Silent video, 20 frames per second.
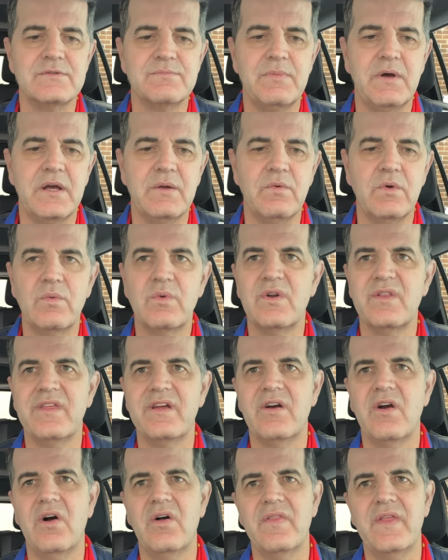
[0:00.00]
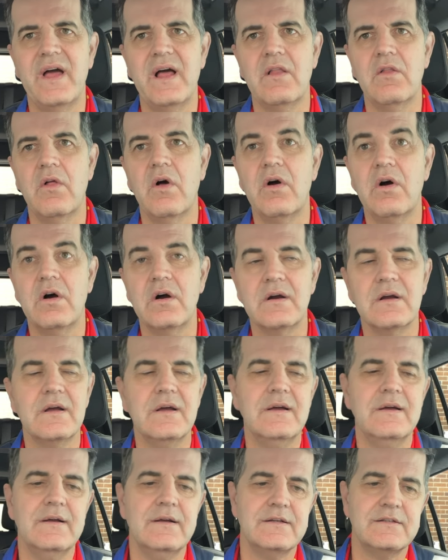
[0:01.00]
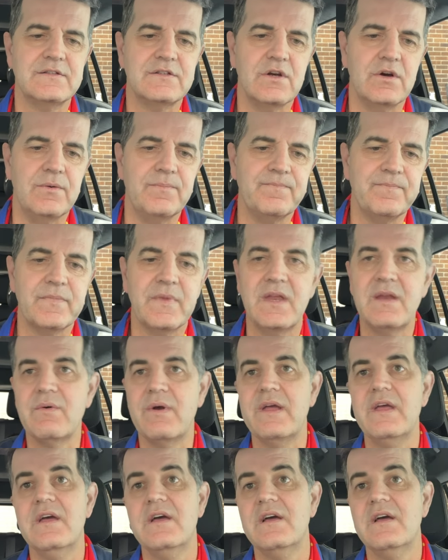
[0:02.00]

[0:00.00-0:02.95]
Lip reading: but we weren't there all that long. So anyway,